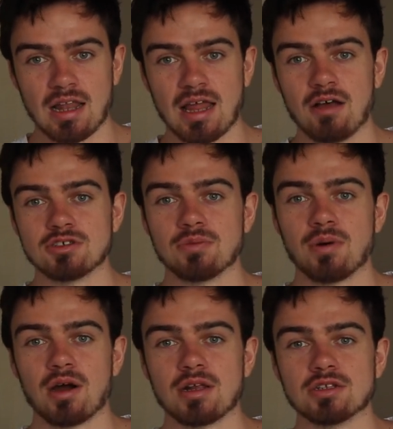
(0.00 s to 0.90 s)
allows your
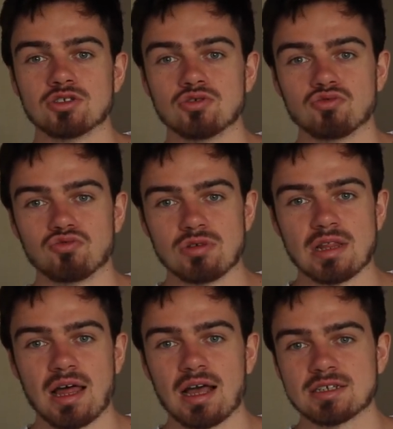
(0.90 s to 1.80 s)
body to
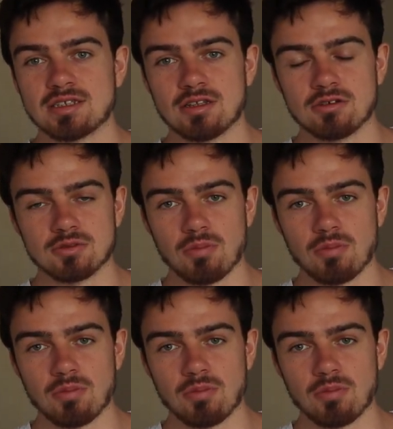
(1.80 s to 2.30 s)
relax in those